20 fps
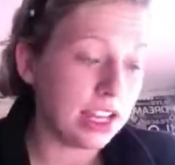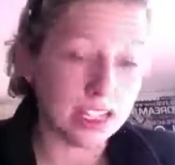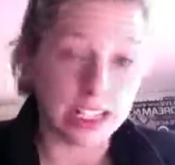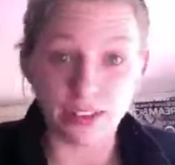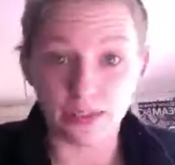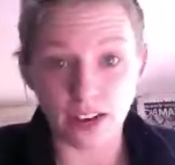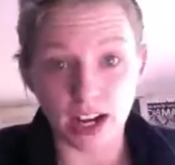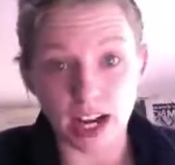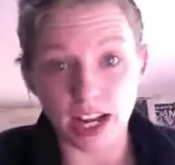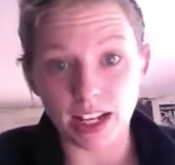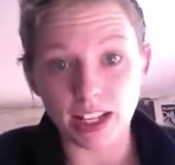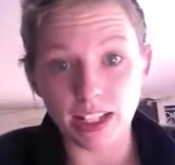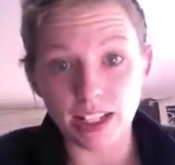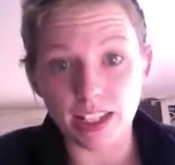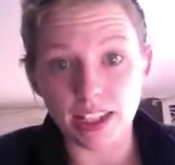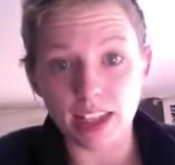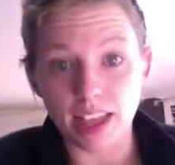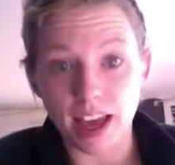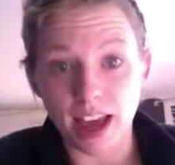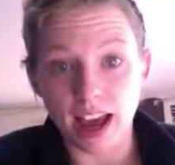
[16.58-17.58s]

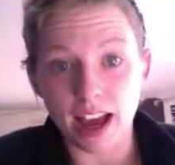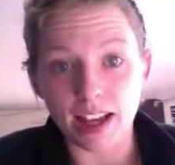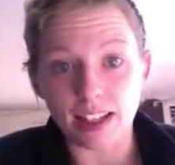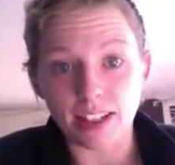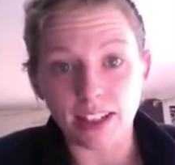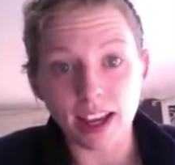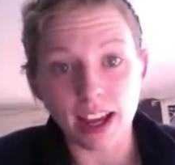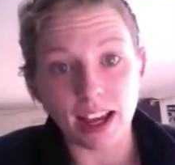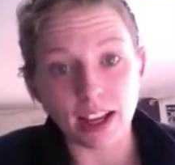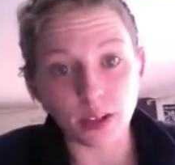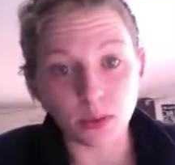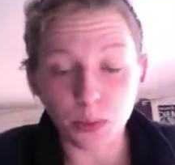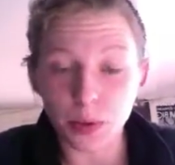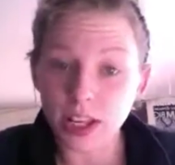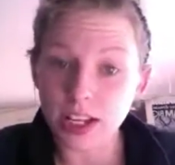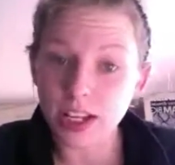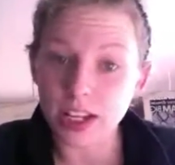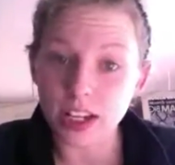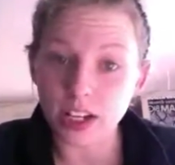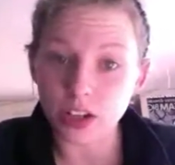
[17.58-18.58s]
device that takes
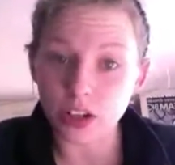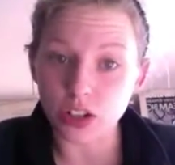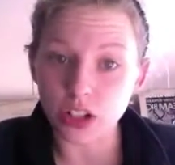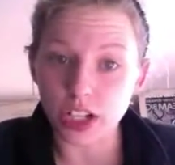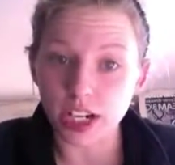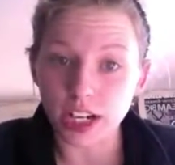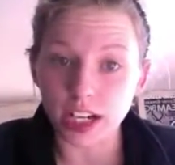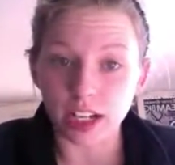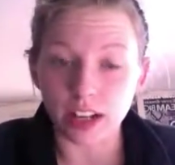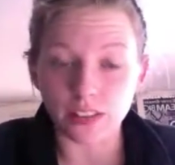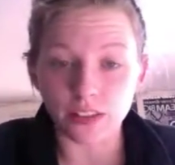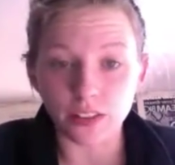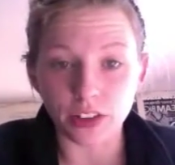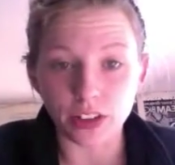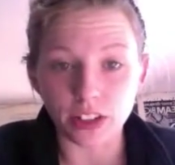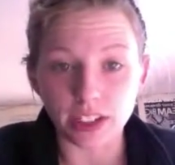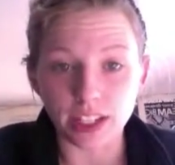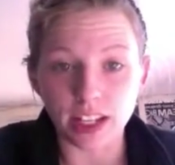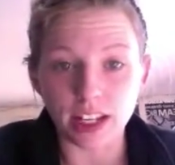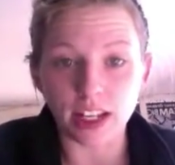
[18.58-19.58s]
wind energy and
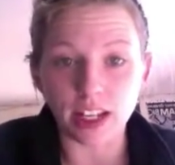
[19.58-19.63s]
converts it